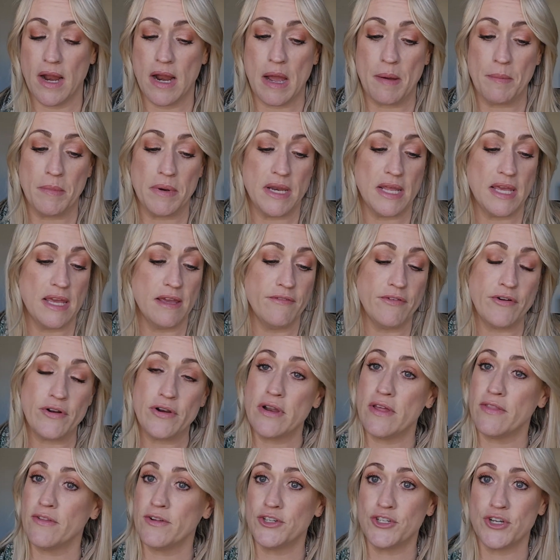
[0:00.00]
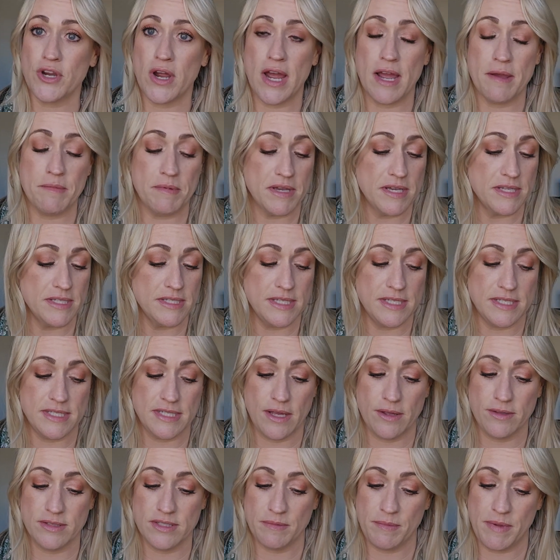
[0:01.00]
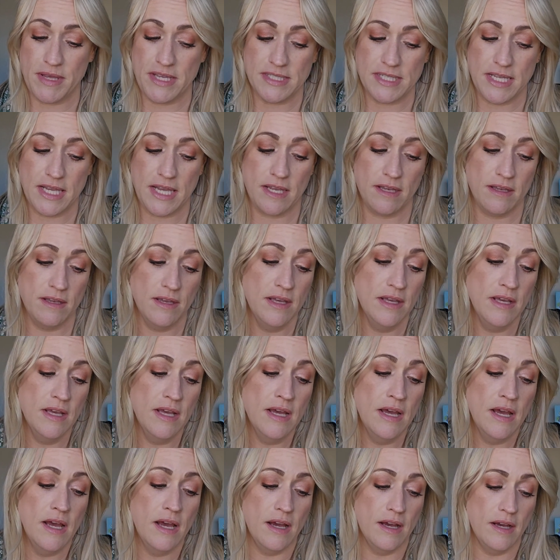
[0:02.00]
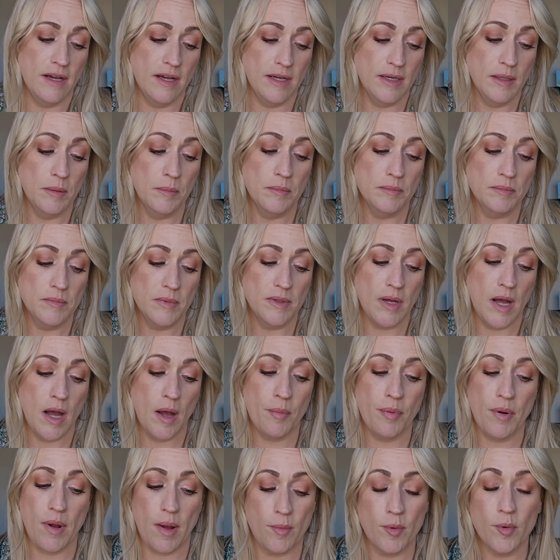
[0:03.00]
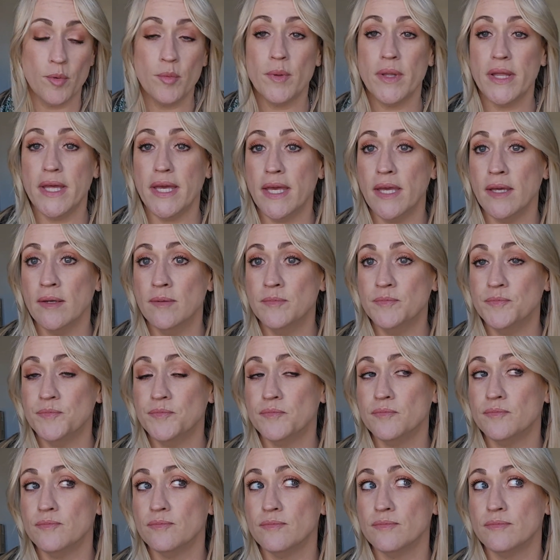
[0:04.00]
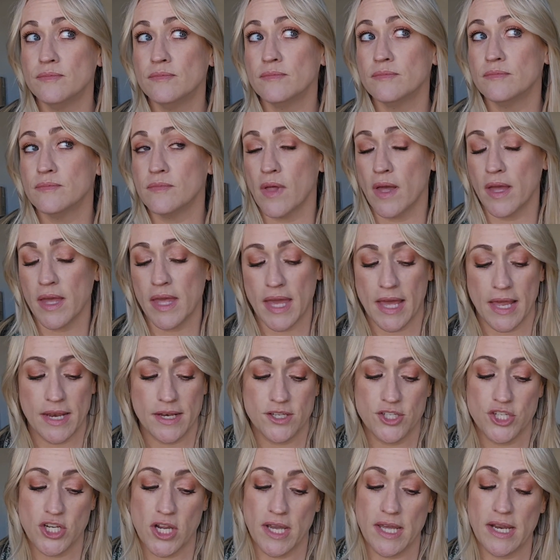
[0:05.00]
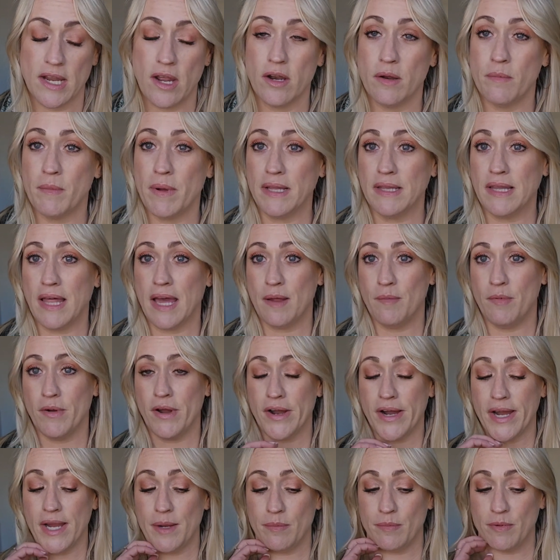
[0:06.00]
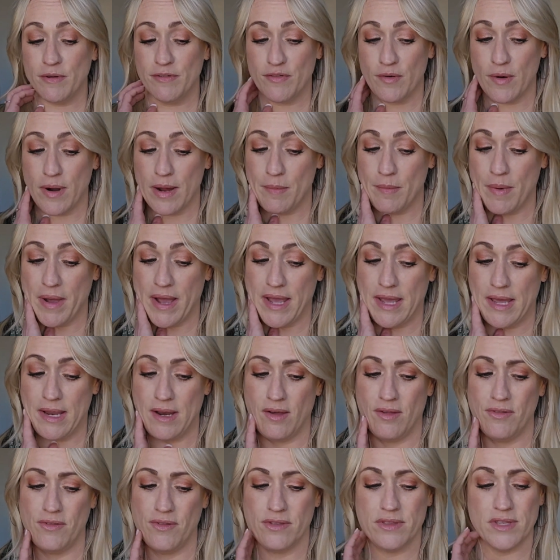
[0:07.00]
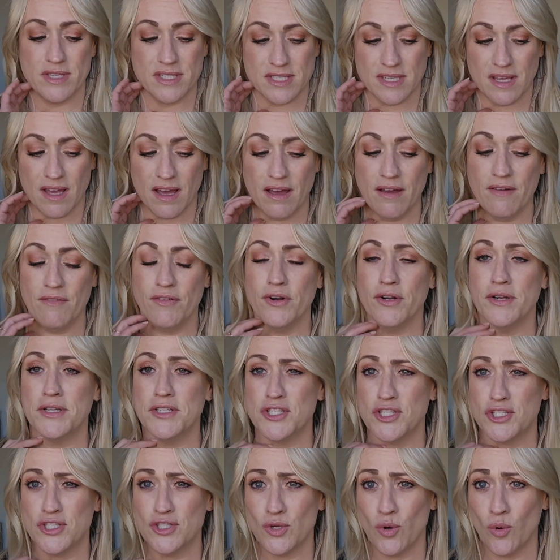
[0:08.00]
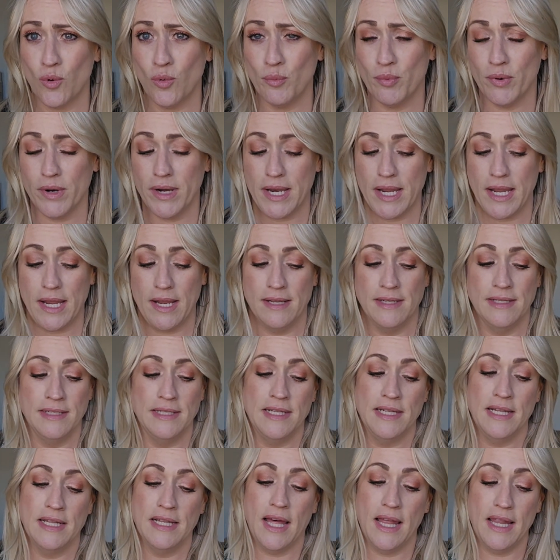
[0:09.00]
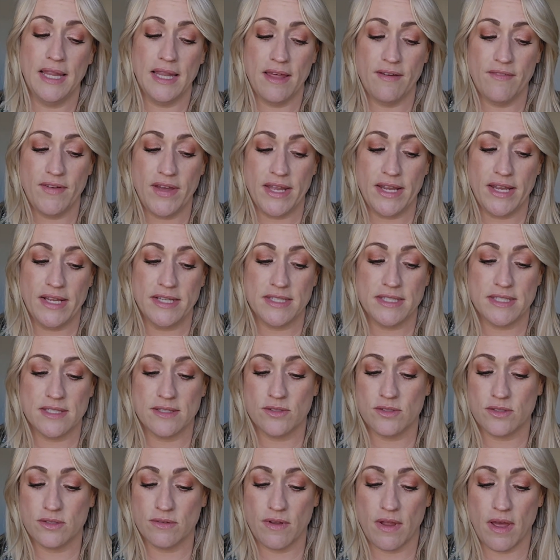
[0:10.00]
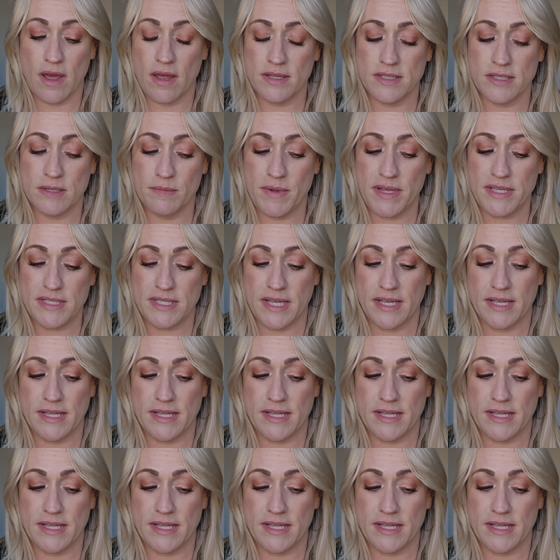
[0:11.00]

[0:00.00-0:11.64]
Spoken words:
I'm going to give her another try because this sounds amazing. I'll probably, again, check it out at my library before I buy it, although this cover is so pretty. I love it. It's amazing.